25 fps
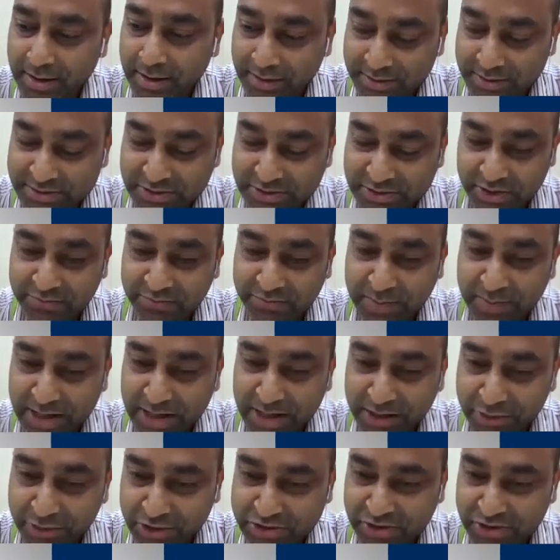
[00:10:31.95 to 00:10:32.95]
sort of
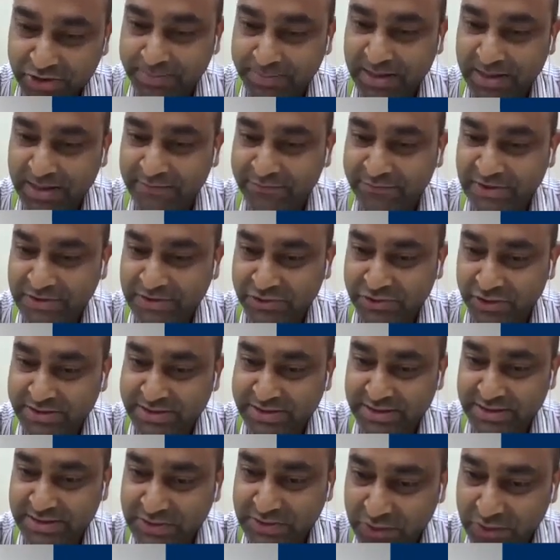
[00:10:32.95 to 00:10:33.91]
microscopic viscosity.